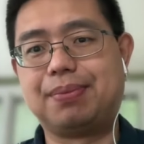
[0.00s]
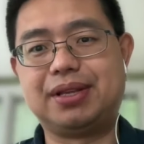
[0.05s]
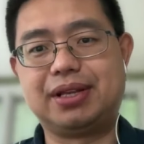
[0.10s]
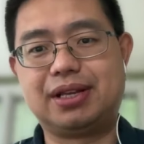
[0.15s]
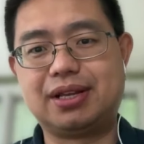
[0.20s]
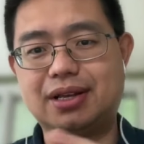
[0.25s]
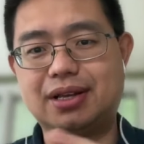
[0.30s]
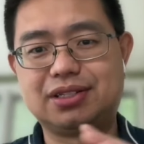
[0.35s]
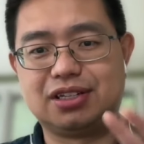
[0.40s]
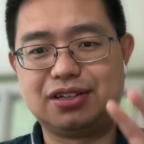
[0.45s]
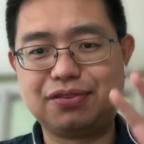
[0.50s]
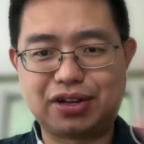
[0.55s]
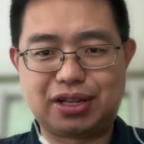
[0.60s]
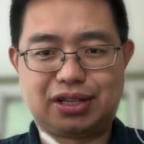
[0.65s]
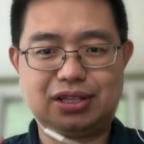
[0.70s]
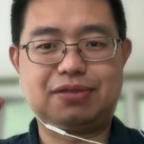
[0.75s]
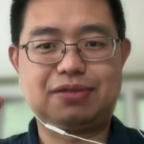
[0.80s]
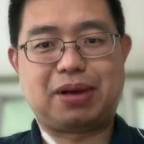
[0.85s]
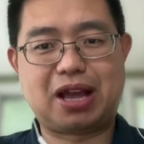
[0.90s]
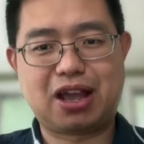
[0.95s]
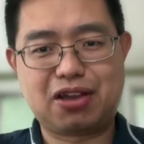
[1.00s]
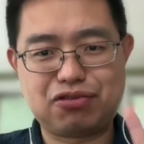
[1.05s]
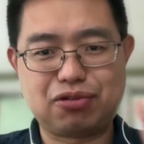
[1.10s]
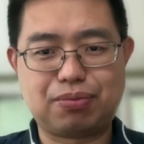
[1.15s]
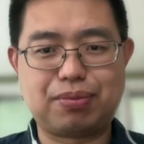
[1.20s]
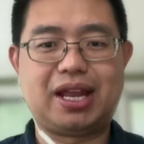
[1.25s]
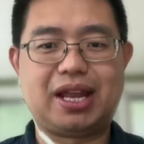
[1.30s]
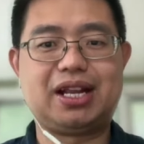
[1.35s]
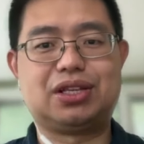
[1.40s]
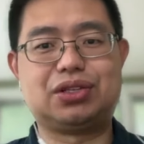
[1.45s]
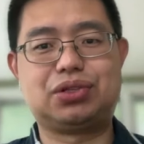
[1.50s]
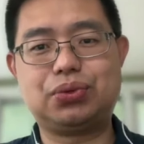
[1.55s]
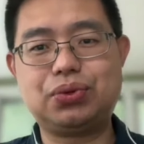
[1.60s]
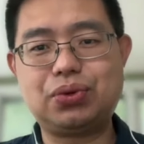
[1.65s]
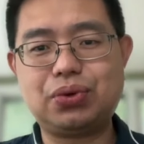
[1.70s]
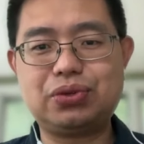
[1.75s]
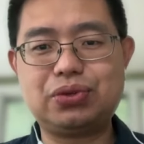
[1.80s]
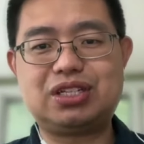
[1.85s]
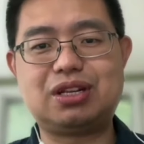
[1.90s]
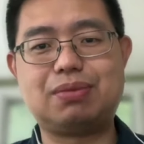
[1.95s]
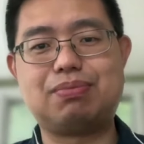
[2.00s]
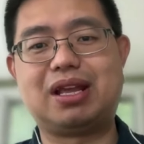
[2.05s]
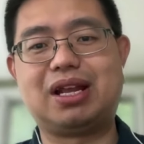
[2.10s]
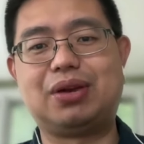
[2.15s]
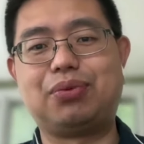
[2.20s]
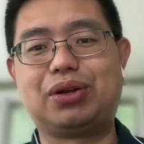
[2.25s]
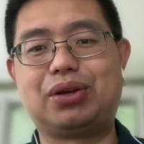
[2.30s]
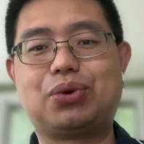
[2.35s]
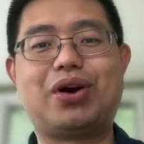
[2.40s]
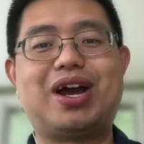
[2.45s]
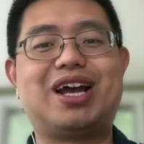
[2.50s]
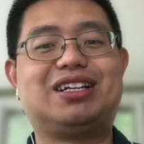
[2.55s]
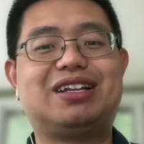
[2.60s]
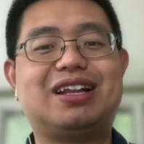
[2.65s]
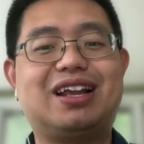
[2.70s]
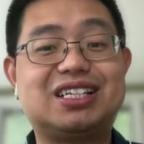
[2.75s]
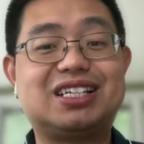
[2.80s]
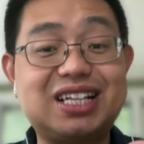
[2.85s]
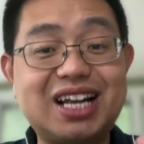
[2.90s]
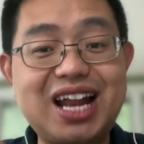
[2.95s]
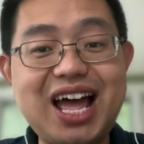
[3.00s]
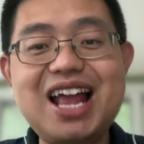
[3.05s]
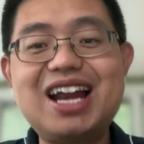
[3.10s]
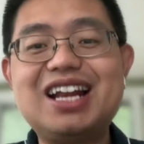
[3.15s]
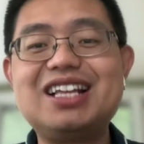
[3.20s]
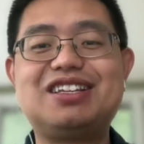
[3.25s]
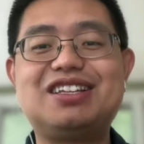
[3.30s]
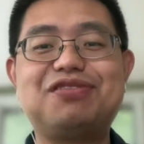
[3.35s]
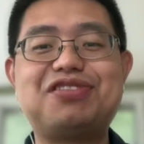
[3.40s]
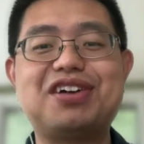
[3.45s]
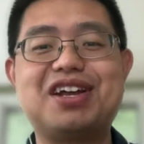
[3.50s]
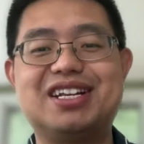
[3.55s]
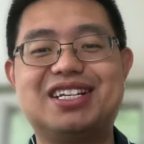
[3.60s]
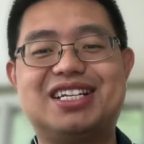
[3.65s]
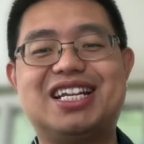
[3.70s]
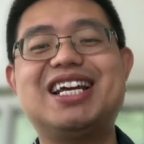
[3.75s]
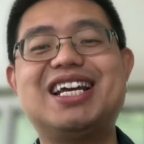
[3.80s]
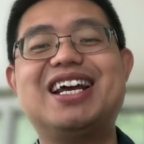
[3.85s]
because different bioinformatic tools, they may require a slightly different